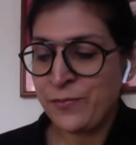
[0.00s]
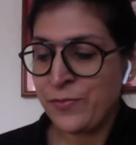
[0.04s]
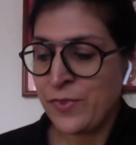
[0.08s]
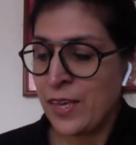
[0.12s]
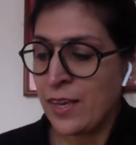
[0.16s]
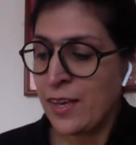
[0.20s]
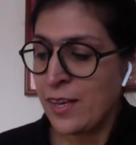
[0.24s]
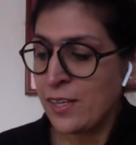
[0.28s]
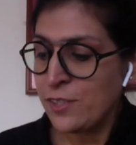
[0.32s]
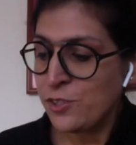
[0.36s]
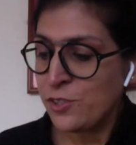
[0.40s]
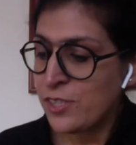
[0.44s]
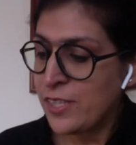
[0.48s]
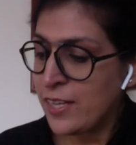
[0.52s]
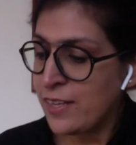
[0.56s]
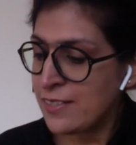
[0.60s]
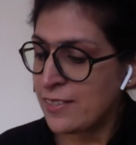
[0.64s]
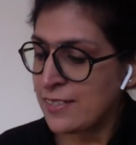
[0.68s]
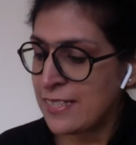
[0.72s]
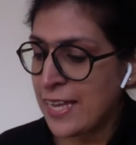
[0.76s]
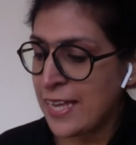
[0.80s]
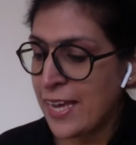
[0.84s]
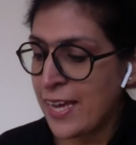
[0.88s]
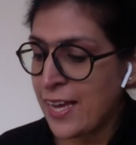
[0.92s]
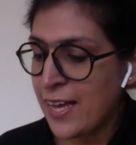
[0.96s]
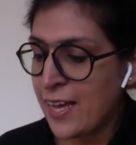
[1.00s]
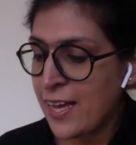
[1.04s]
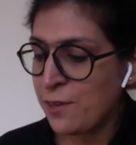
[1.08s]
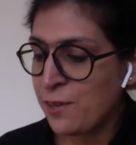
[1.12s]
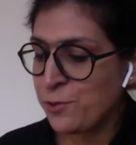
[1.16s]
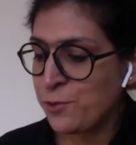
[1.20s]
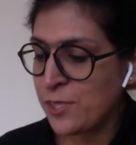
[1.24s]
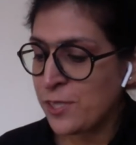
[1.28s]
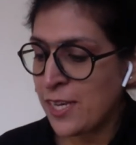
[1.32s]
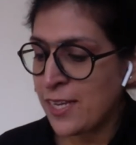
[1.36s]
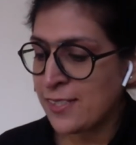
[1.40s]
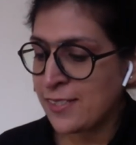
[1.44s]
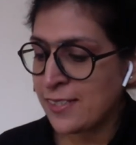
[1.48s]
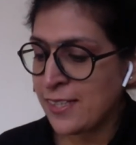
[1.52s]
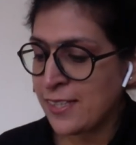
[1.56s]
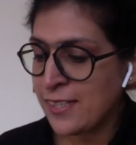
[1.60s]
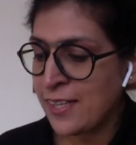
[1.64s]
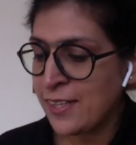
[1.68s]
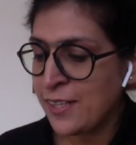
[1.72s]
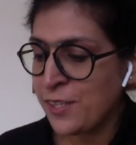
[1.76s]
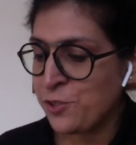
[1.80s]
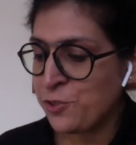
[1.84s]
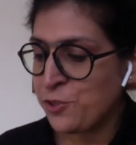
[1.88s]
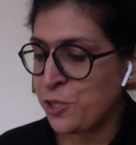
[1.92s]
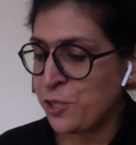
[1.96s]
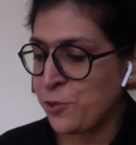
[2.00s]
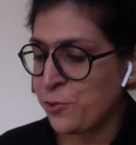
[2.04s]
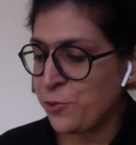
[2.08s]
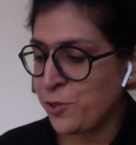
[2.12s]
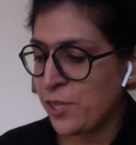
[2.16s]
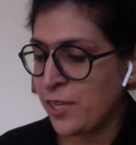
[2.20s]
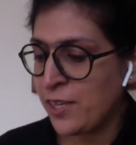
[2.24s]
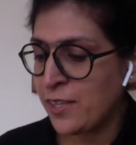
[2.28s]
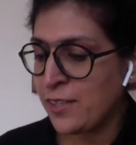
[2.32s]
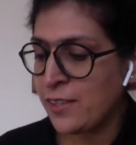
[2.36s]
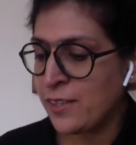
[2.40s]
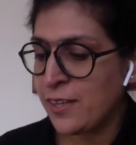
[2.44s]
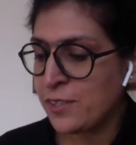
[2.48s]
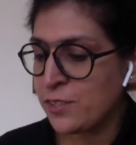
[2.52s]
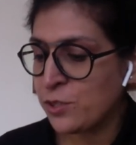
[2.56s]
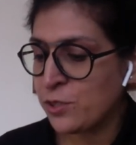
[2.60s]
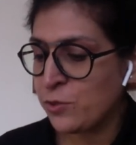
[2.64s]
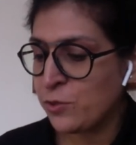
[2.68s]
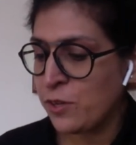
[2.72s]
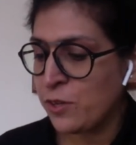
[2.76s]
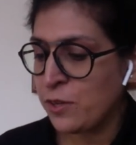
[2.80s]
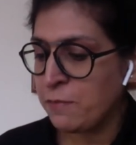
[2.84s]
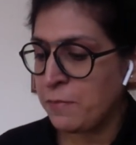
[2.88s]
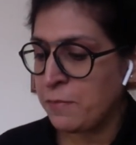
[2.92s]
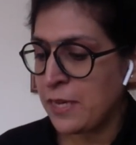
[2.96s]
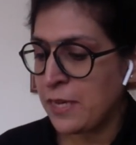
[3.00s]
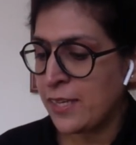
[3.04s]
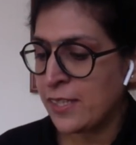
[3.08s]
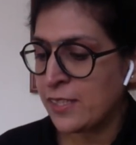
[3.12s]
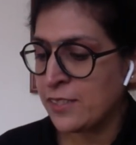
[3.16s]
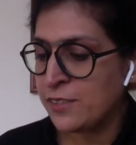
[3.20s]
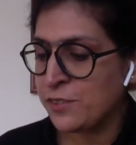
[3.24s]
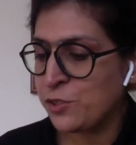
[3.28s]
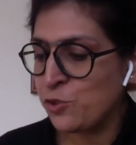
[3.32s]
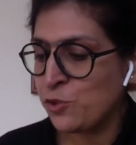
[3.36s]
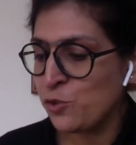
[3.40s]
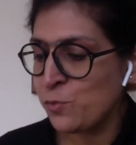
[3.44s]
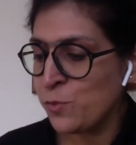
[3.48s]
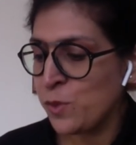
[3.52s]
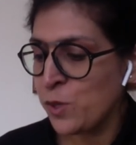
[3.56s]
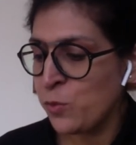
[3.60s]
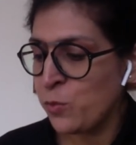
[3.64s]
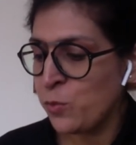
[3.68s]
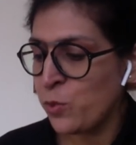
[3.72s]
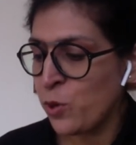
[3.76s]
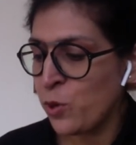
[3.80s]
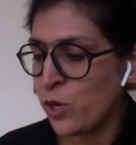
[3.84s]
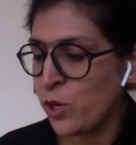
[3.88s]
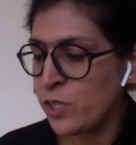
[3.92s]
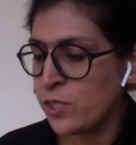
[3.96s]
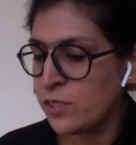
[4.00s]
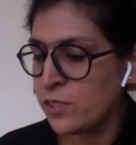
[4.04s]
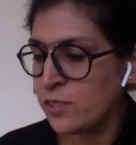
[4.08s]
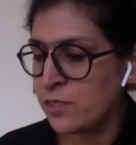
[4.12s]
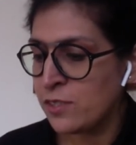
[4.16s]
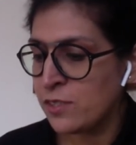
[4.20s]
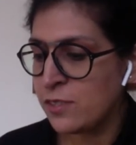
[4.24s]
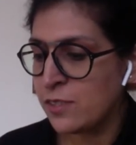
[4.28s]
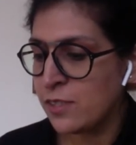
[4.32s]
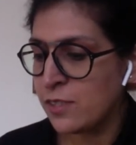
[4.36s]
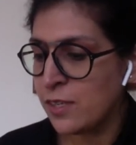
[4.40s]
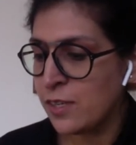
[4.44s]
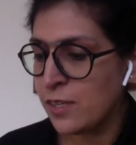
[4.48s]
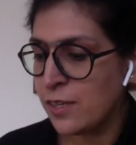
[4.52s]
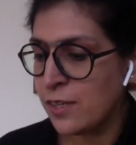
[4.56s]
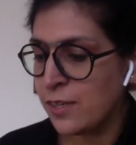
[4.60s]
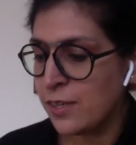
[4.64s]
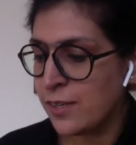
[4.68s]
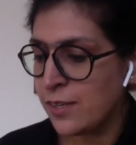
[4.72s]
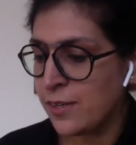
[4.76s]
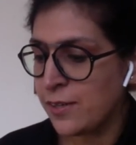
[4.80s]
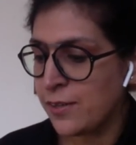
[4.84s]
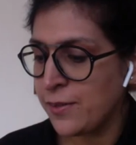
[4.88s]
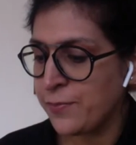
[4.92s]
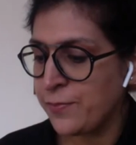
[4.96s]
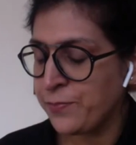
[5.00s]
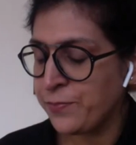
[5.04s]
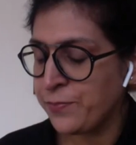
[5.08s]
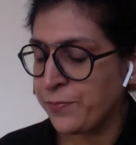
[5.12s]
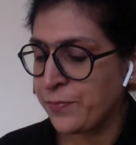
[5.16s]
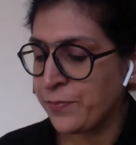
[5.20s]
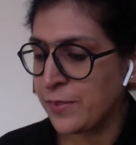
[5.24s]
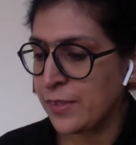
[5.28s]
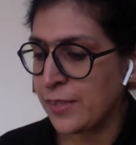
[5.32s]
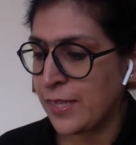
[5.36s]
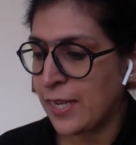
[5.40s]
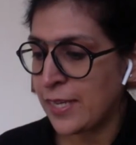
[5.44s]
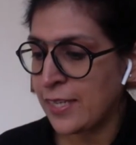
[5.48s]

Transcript: Mm-hmm. So there's Neha who's asking that do you think there's going to be consumer wars um,